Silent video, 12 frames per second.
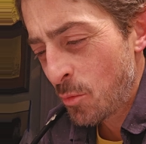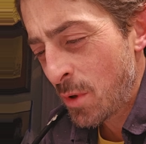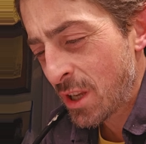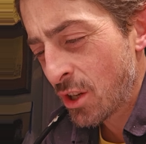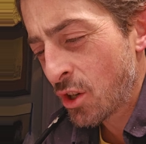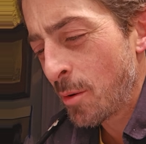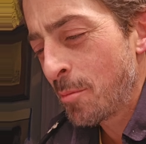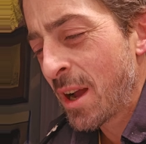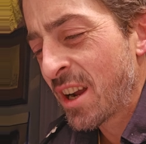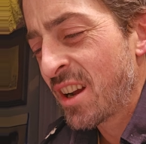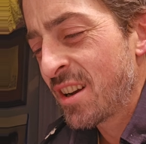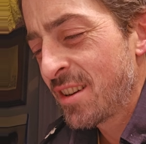Make it come
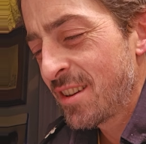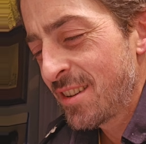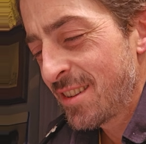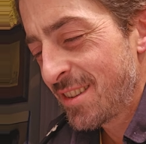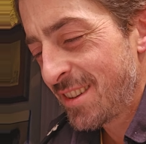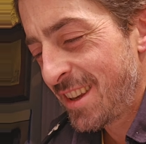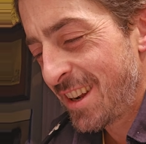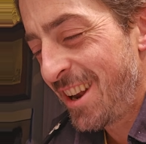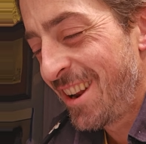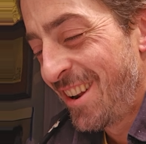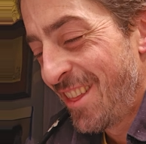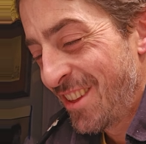back up. Get out
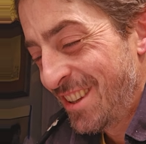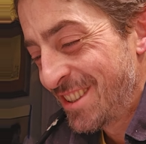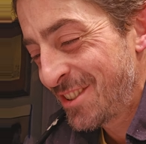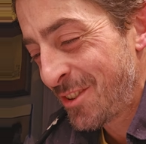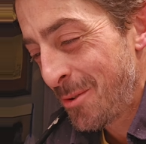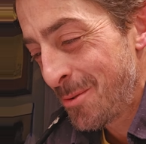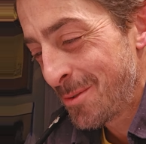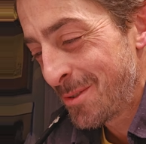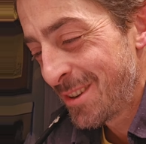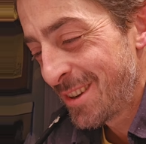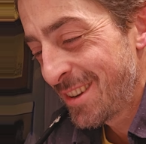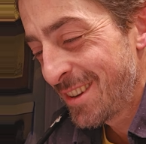of this stone.
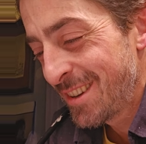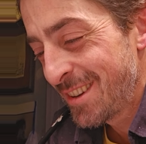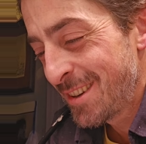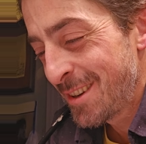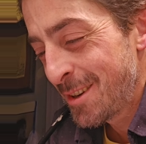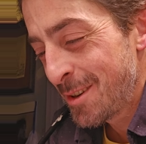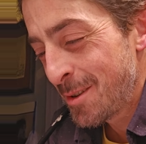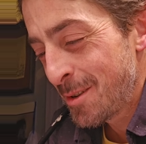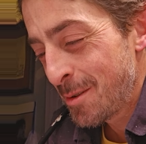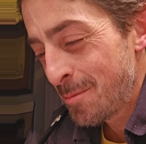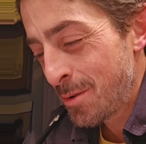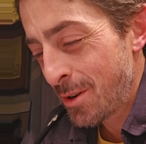
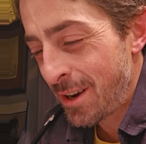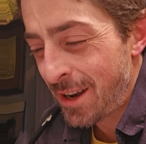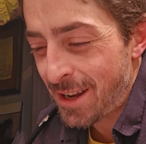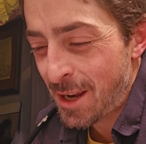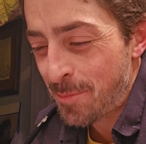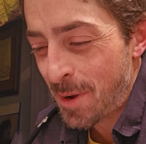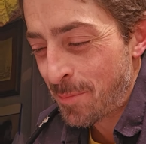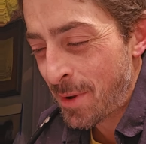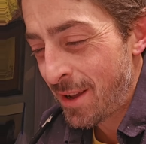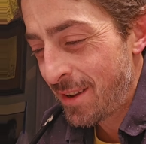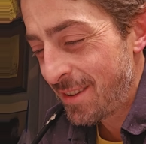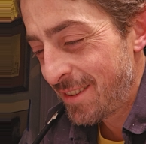Put it on your papa.